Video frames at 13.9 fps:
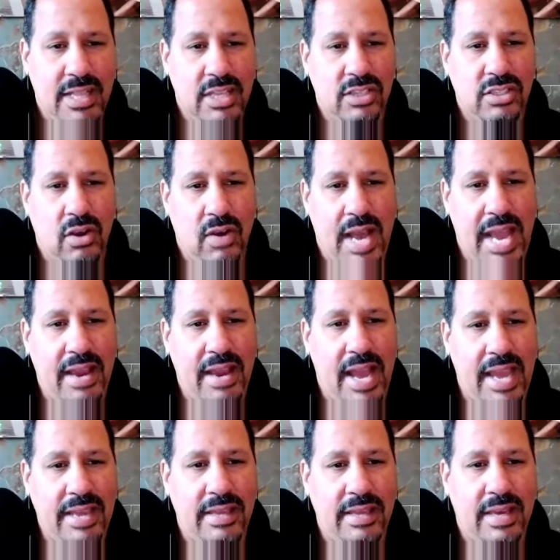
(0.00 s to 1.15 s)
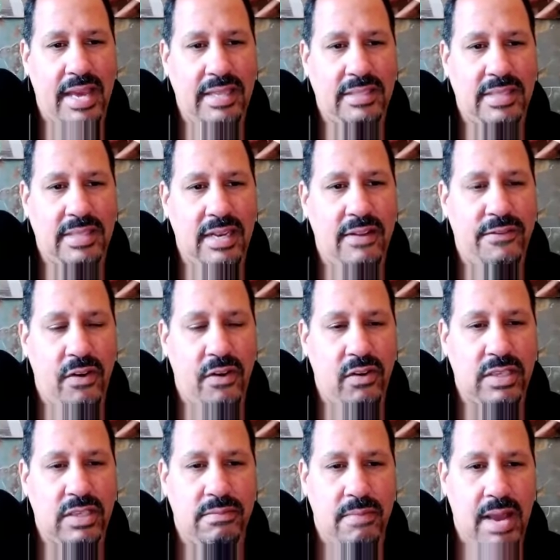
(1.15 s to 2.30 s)
So I tend to
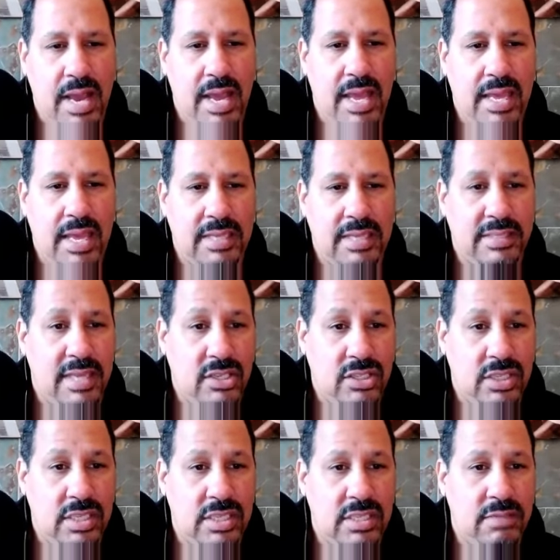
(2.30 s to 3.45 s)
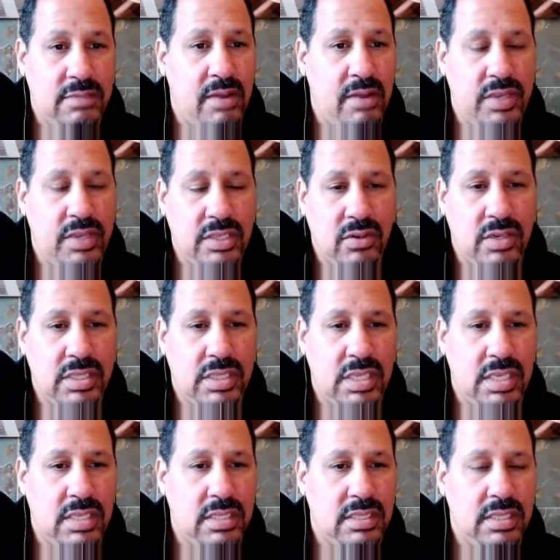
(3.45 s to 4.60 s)
focus my attentions, my
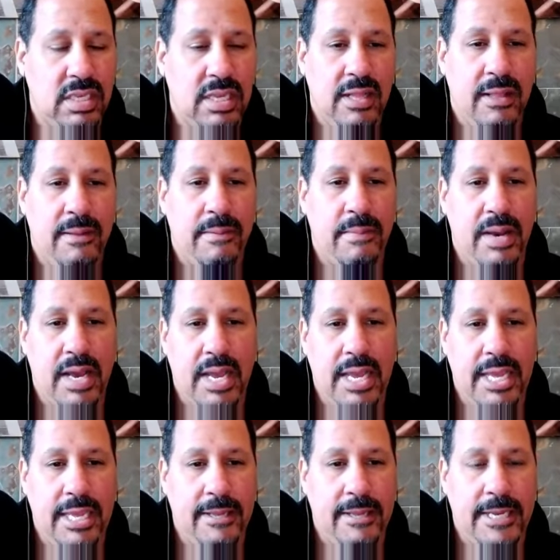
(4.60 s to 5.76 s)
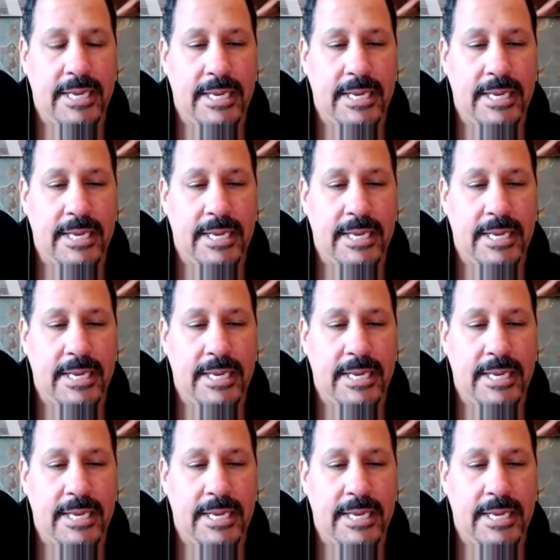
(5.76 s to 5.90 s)
resources, my